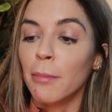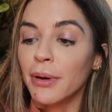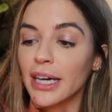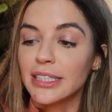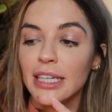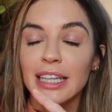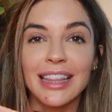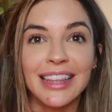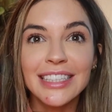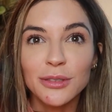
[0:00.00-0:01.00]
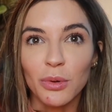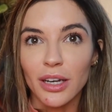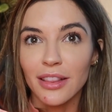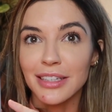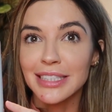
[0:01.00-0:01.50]
But this
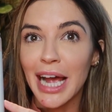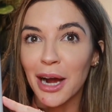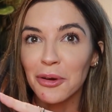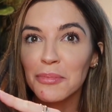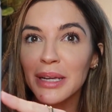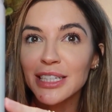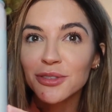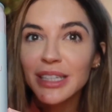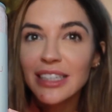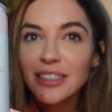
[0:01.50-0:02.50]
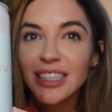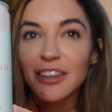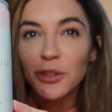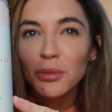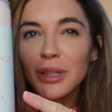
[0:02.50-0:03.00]
one, the sour peach rings,
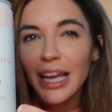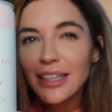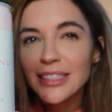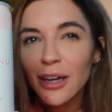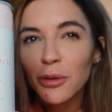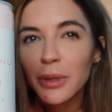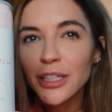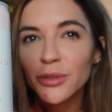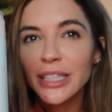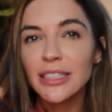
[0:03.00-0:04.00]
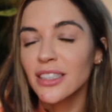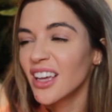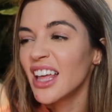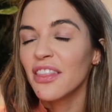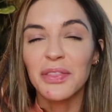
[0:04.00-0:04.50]
if you like sour peach rings,
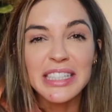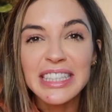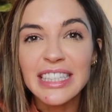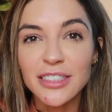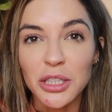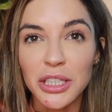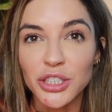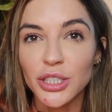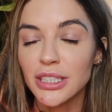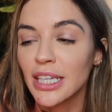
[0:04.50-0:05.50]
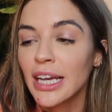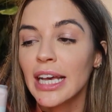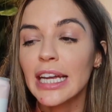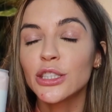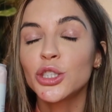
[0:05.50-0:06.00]
this thing's delicious.
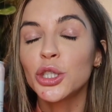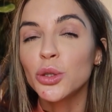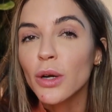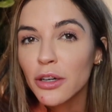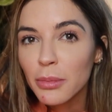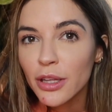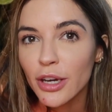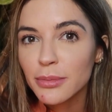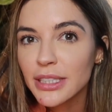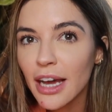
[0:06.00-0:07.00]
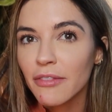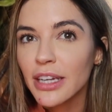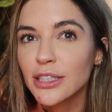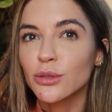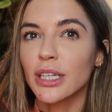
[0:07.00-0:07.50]
It has 200 milligrams of
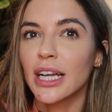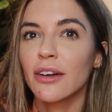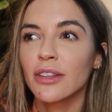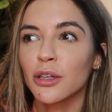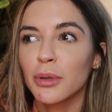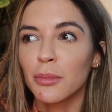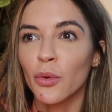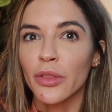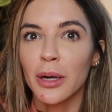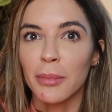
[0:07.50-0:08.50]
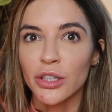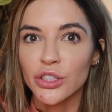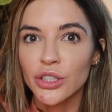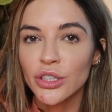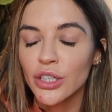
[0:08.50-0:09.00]
caffeine, so it's gonna have a little bit more than a
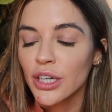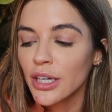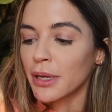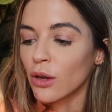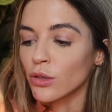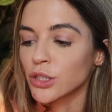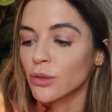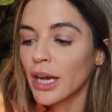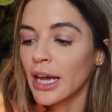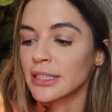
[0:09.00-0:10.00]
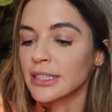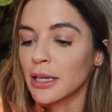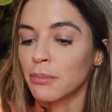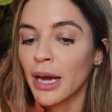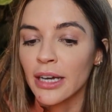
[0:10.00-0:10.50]
Monster. But it also has
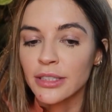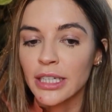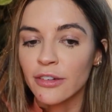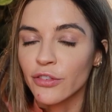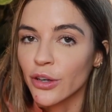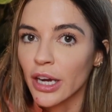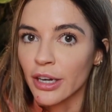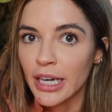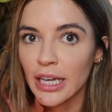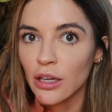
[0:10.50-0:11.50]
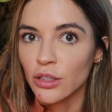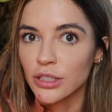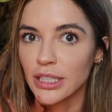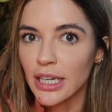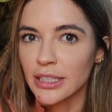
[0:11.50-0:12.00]
like biotin for your hair and
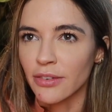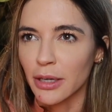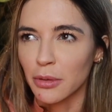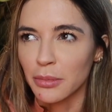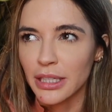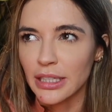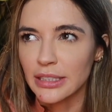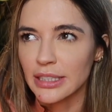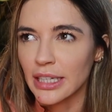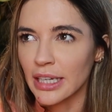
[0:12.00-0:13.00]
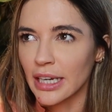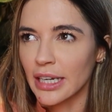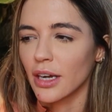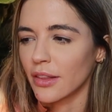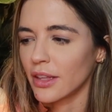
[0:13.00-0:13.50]
nails. It has vitamin B's,
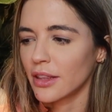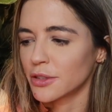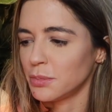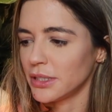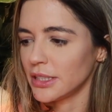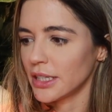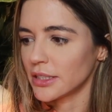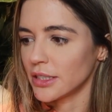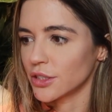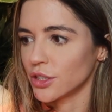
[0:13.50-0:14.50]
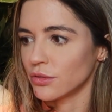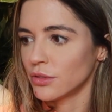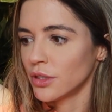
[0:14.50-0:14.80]
and I think there's BCAAs in here too.